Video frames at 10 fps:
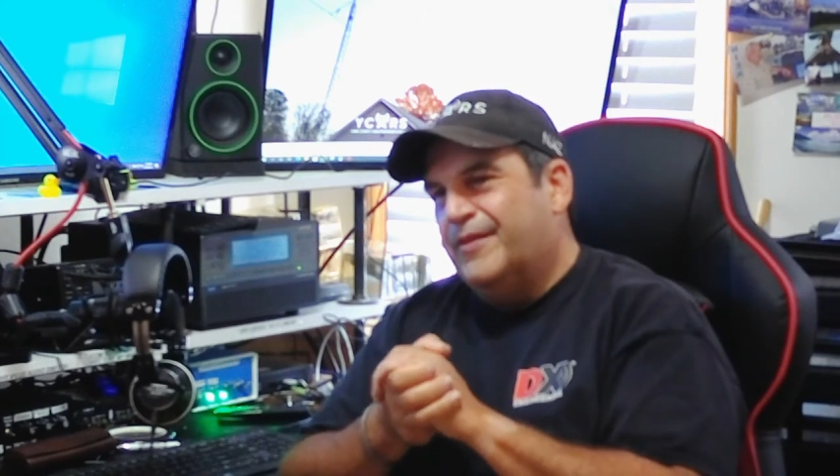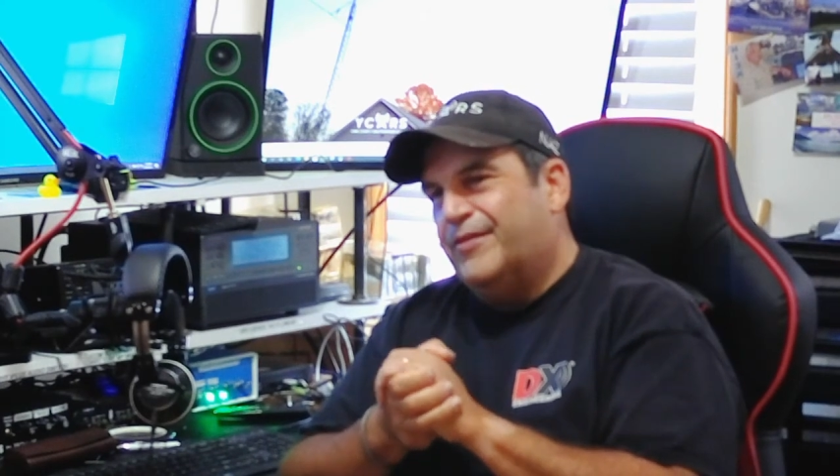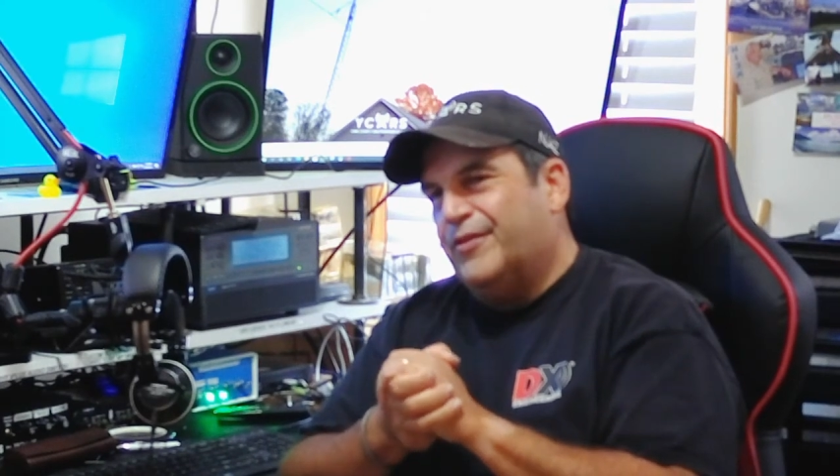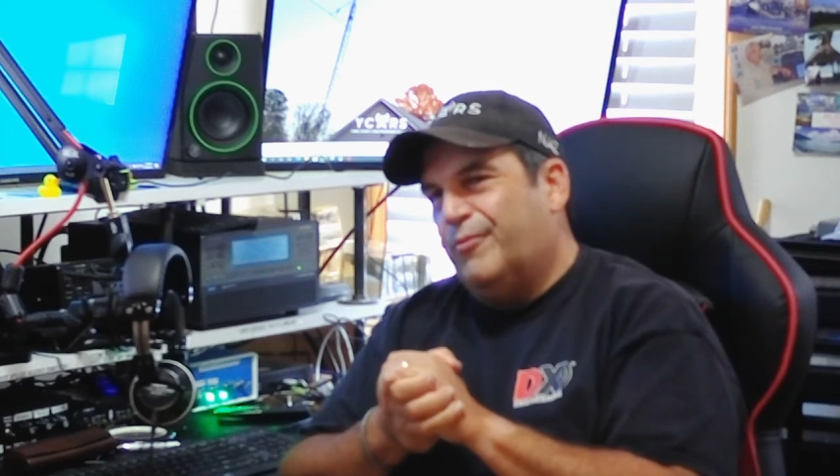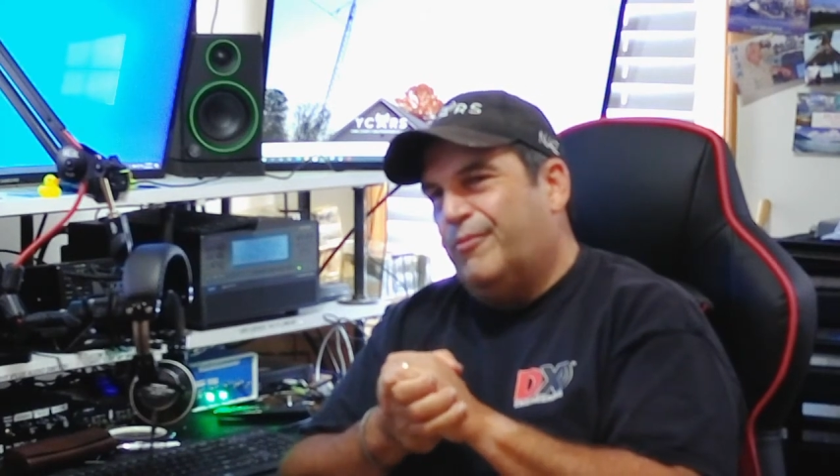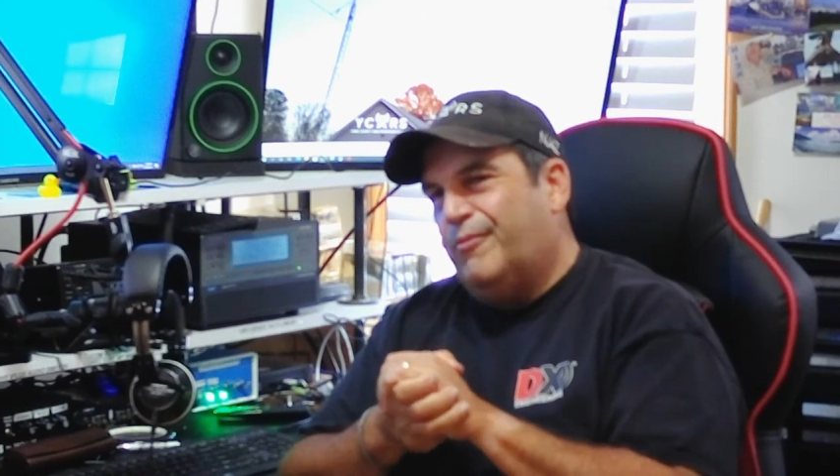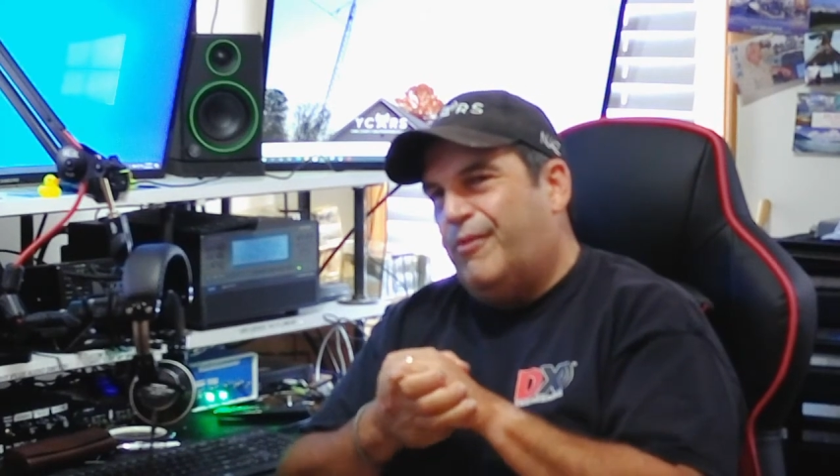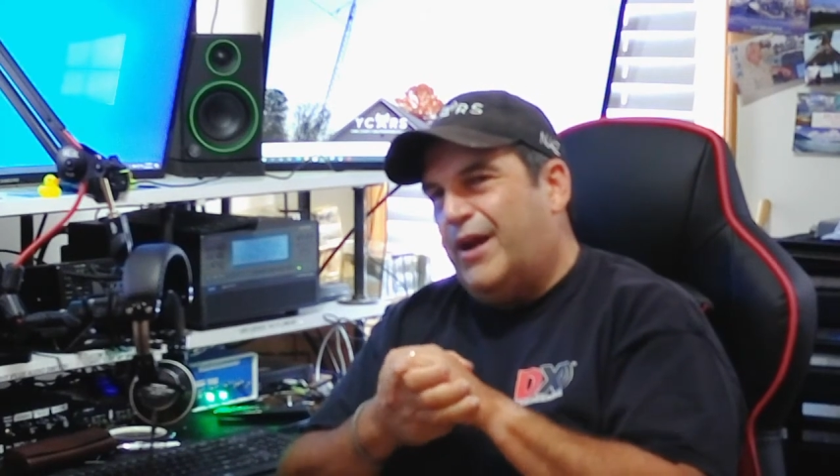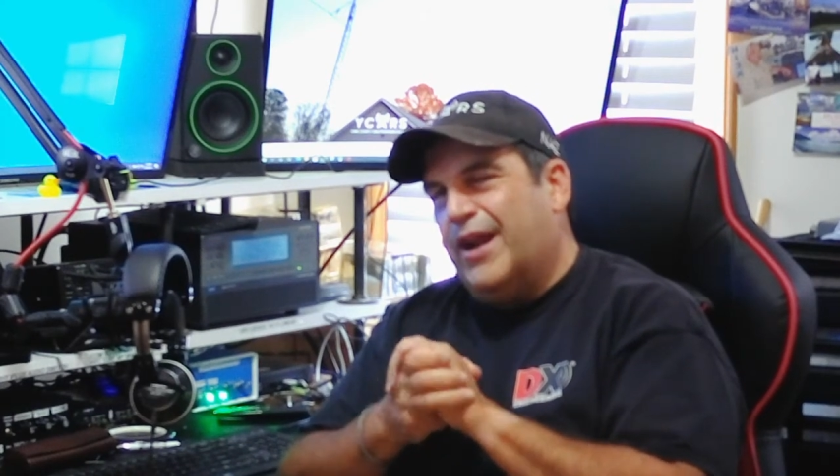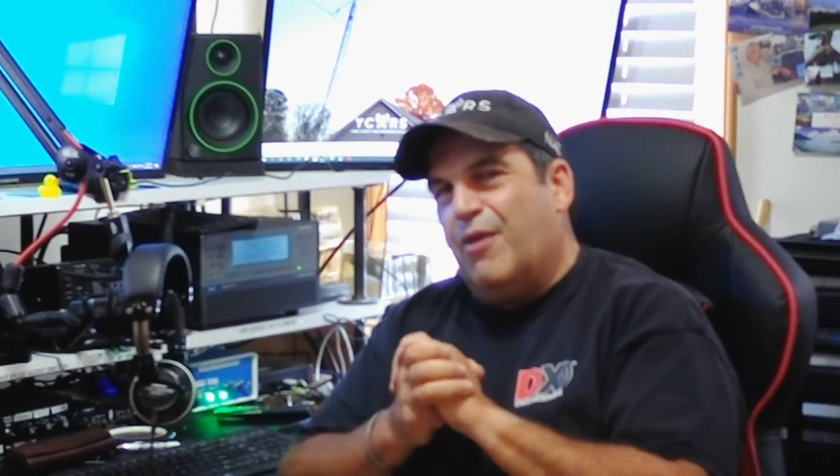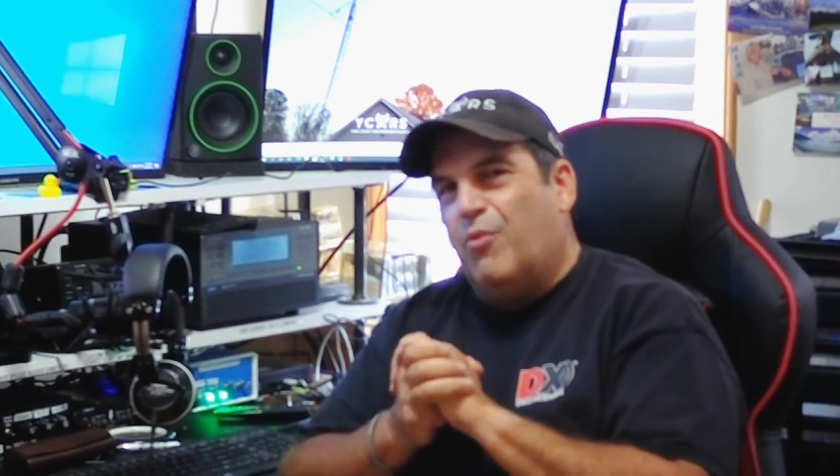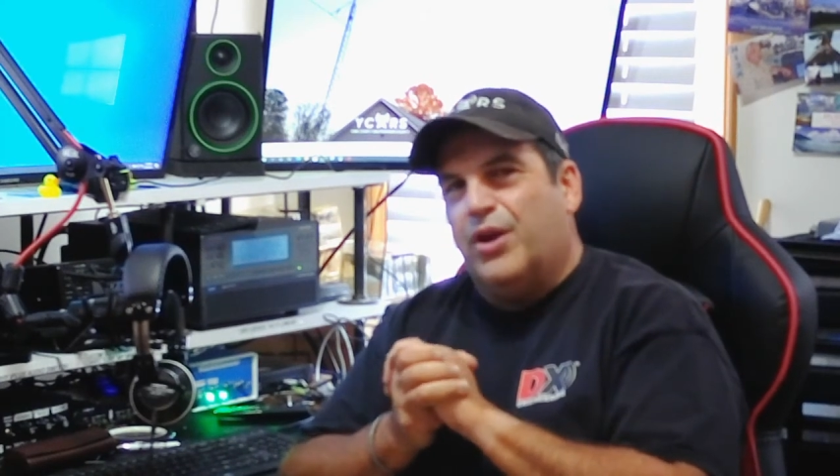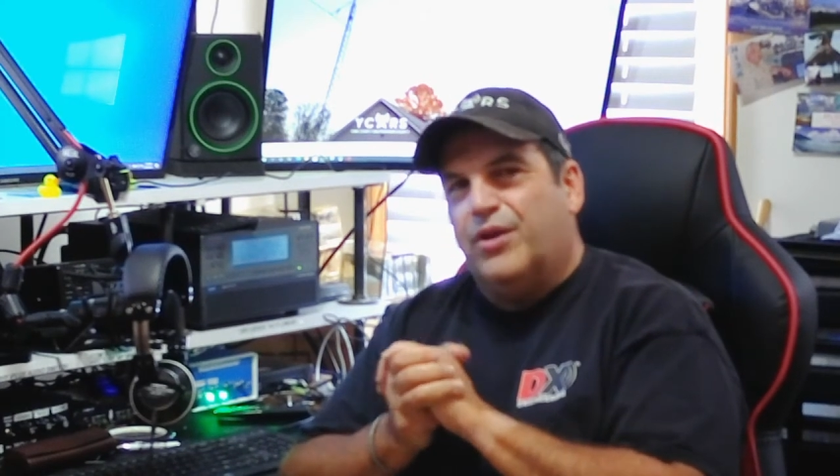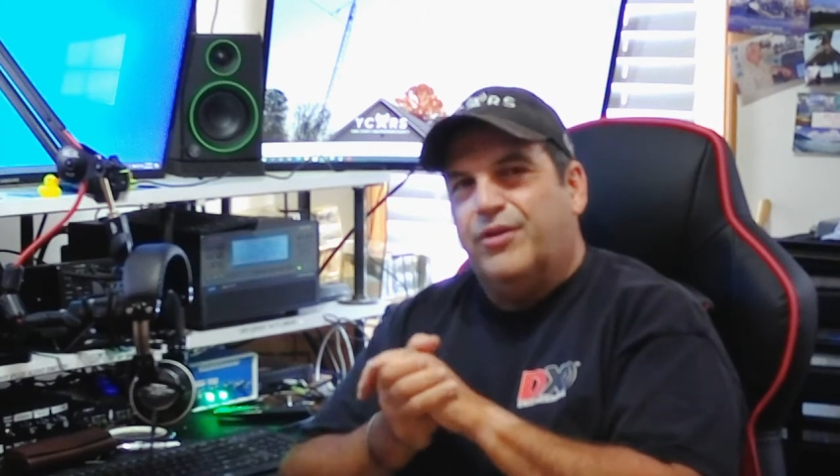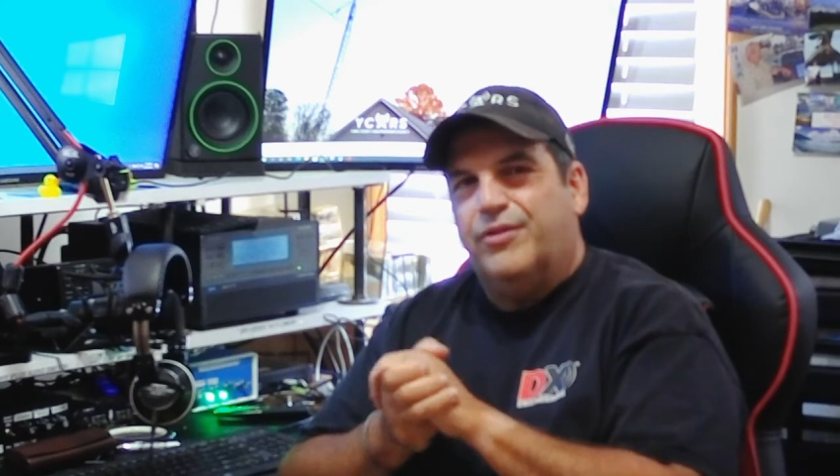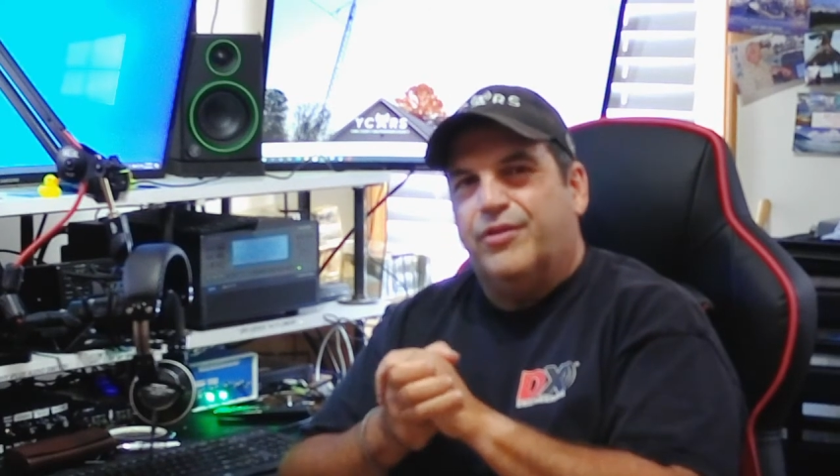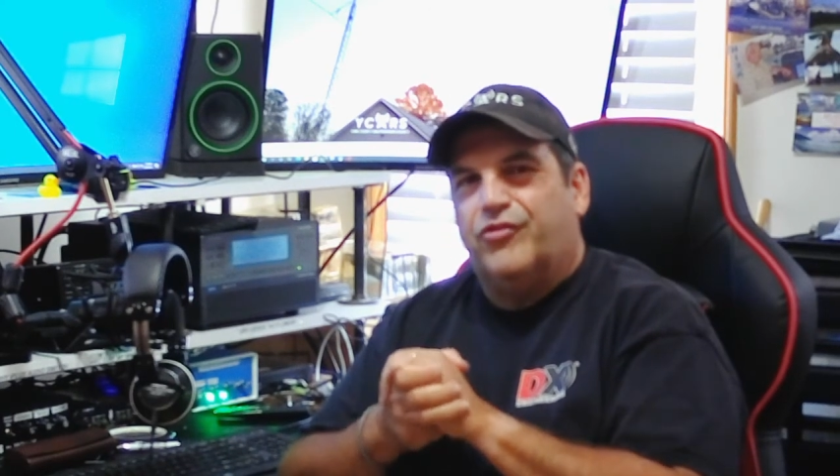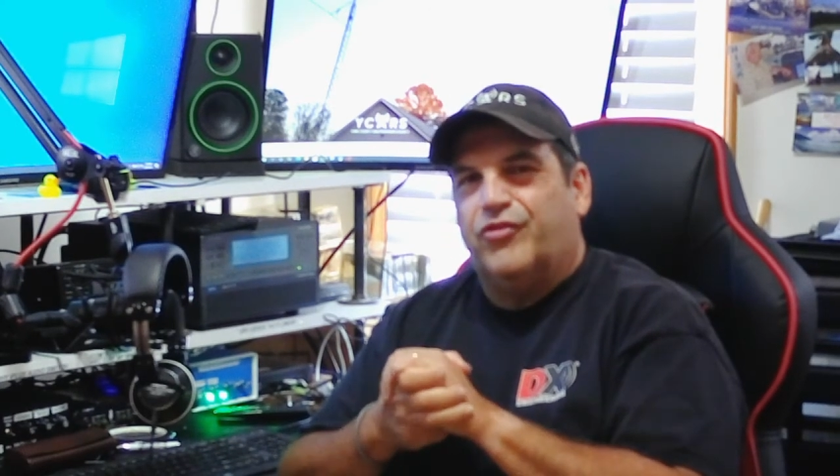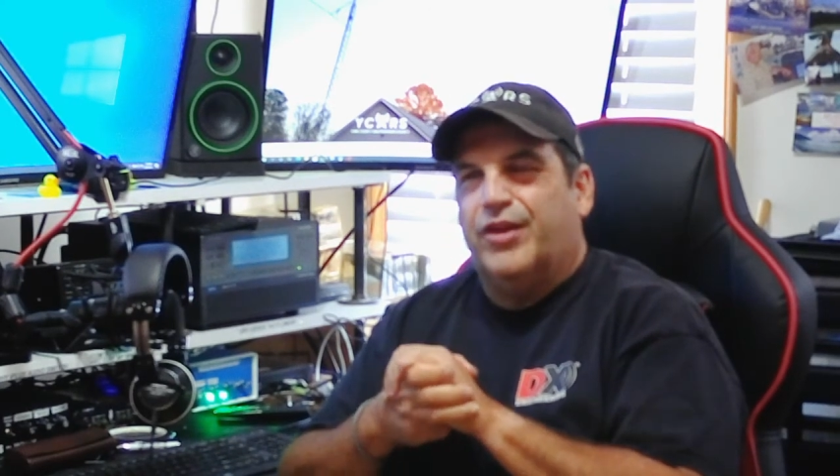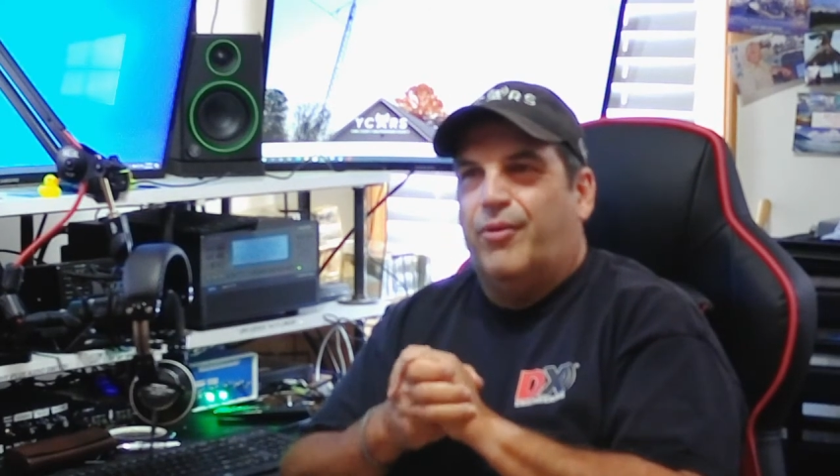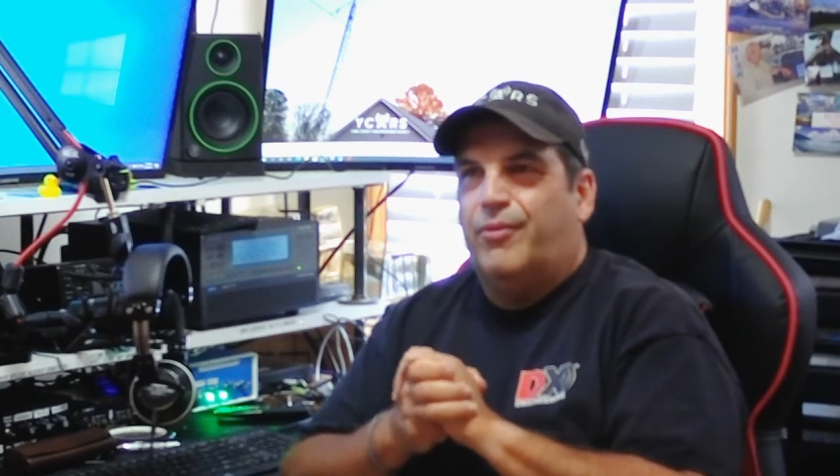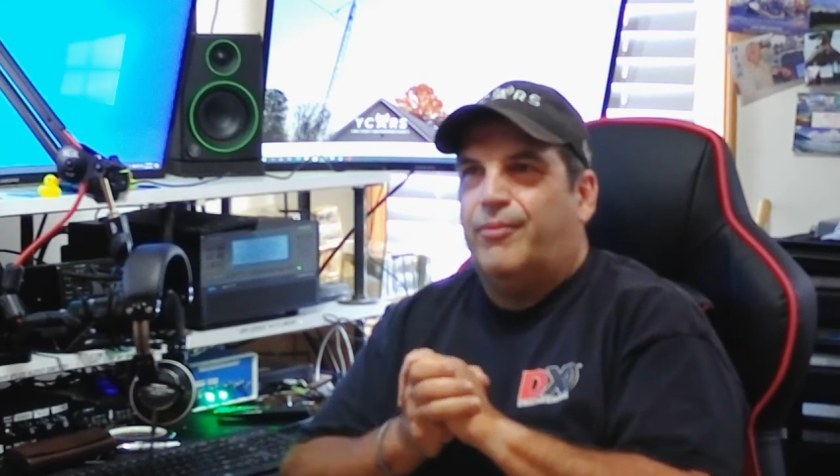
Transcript: So why did I want to do this channel?